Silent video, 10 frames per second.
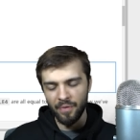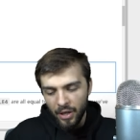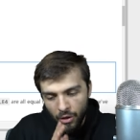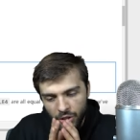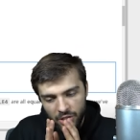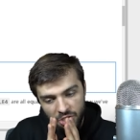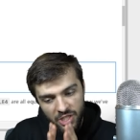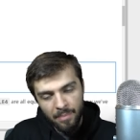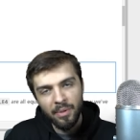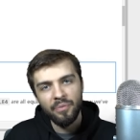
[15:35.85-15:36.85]
If I called out
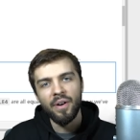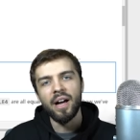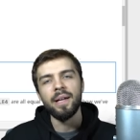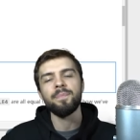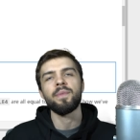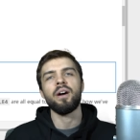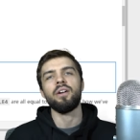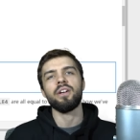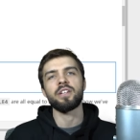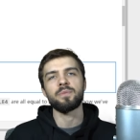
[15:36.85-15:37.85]
simplify
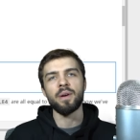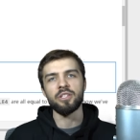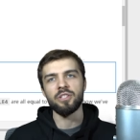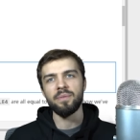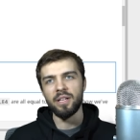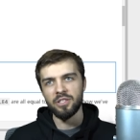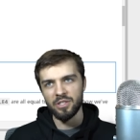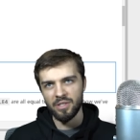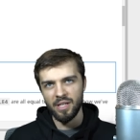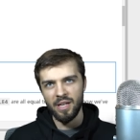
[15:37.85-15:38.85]
on an expression, it
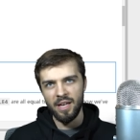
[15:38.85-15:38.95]
just